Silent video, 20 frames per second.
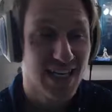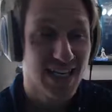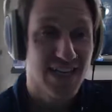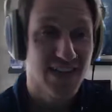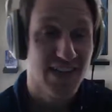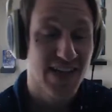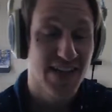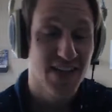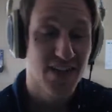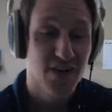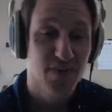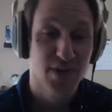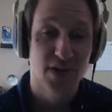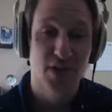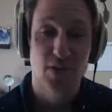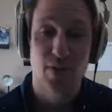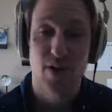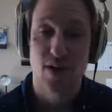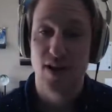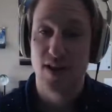and they do pretty
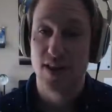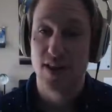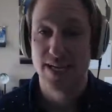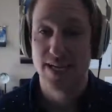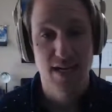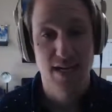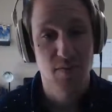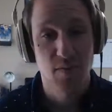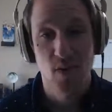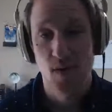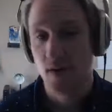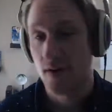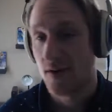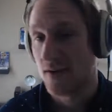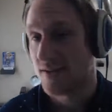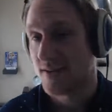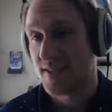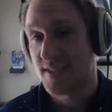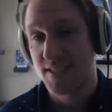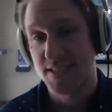well, like at
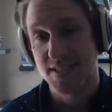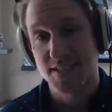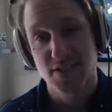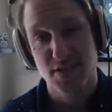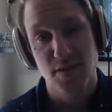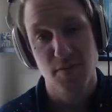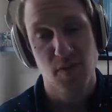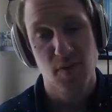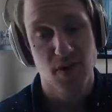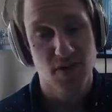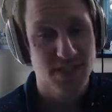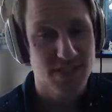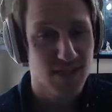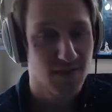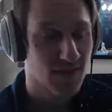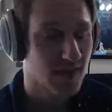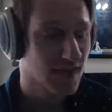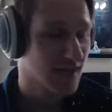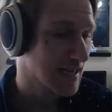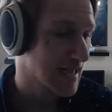malls and strip malls,
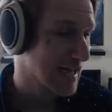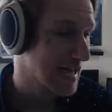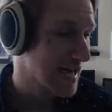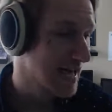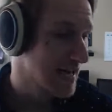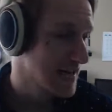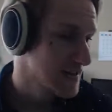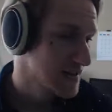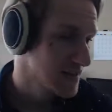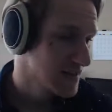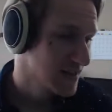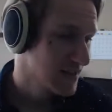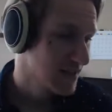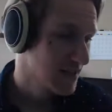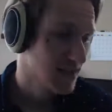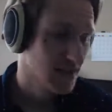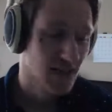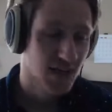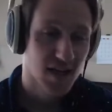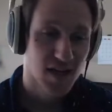stuff like that.
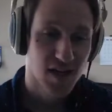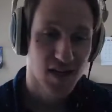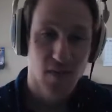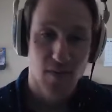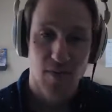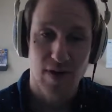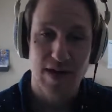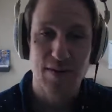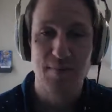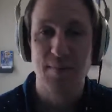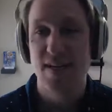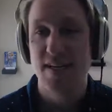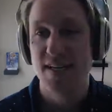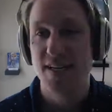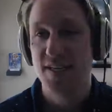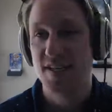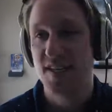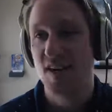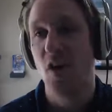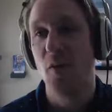I
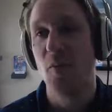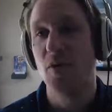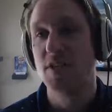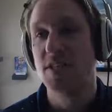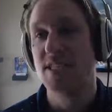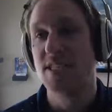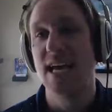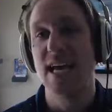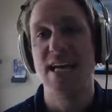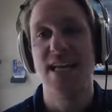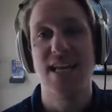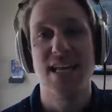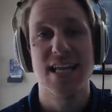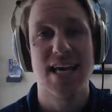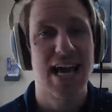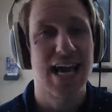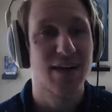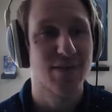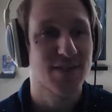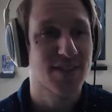mean, almost daily
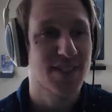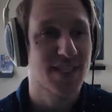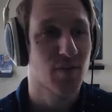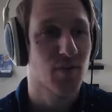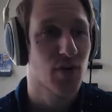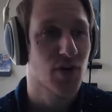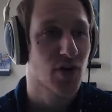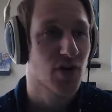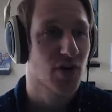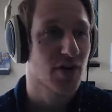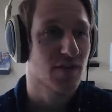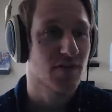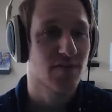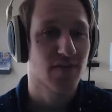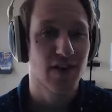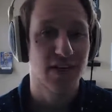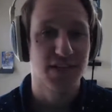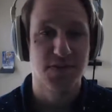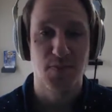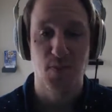I have someone on
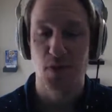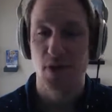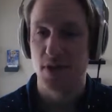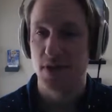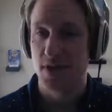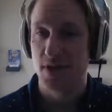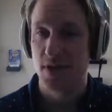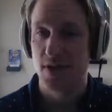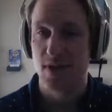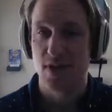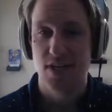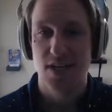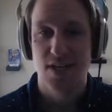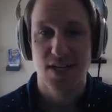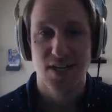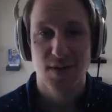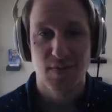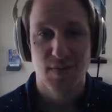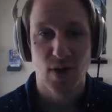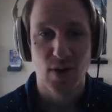Facebook or
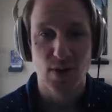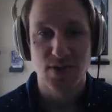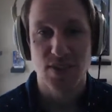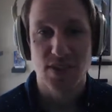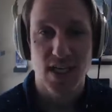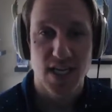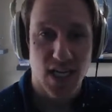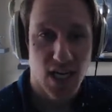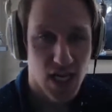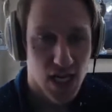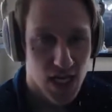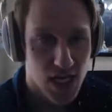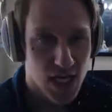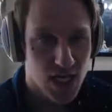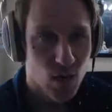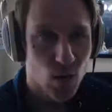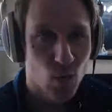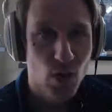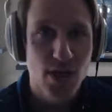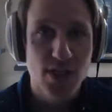posting,
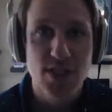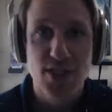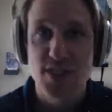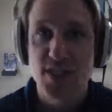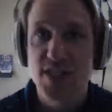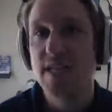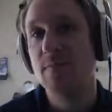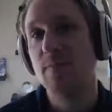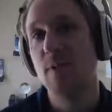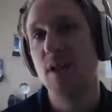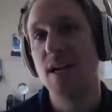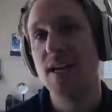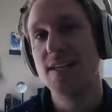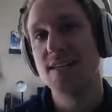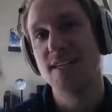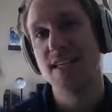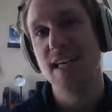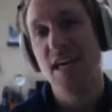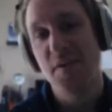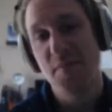where's a cheap place
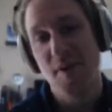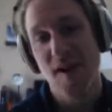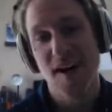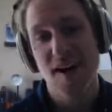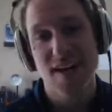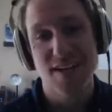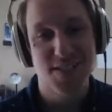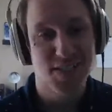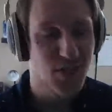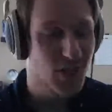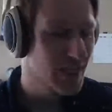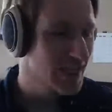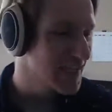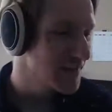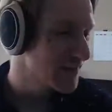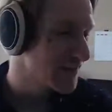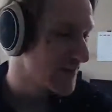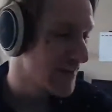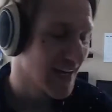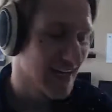to get my screen
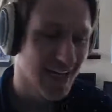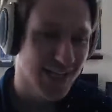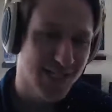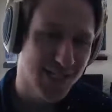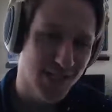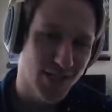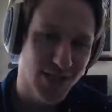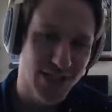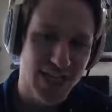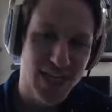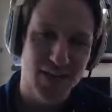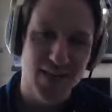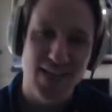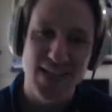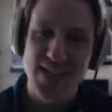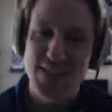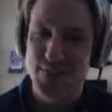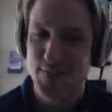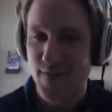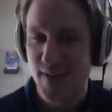fixed or get
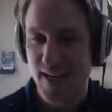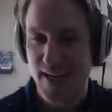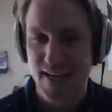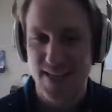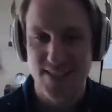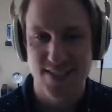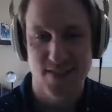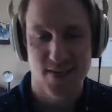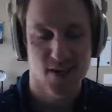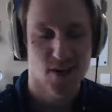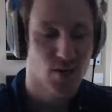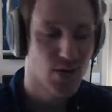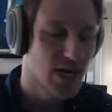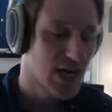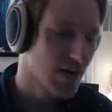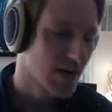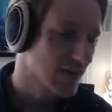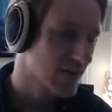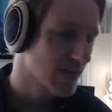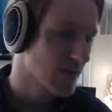this fixed or
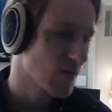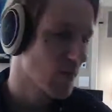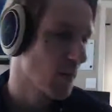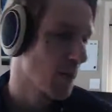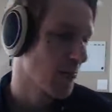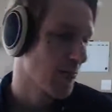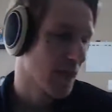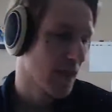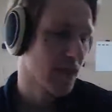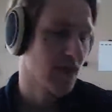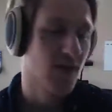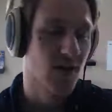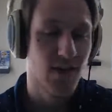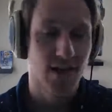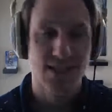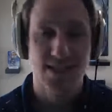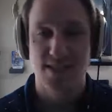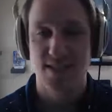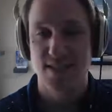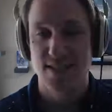whatever. You know,
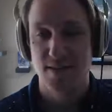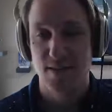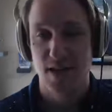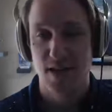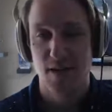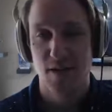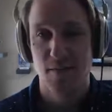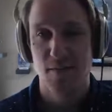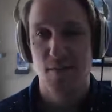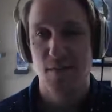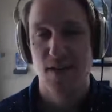that's a